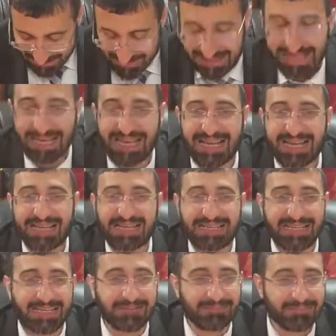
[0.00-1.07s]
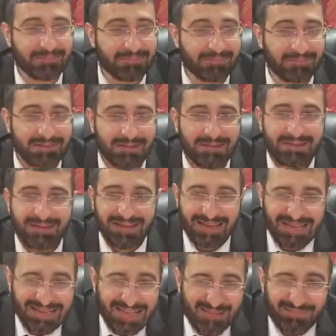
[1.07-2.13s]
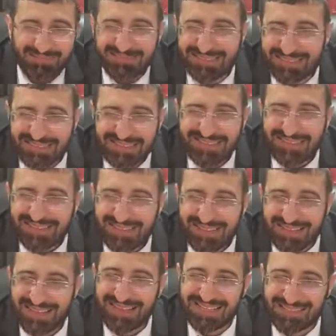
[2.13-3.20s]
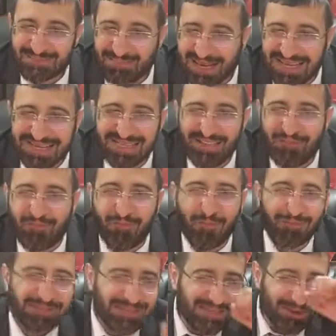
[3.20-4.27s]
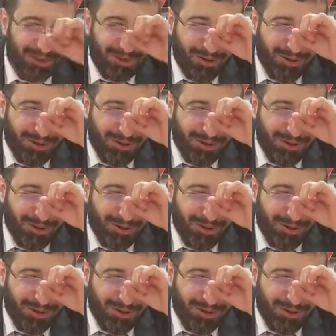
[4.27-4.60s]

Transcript: min acharakim, and I'm like spying from the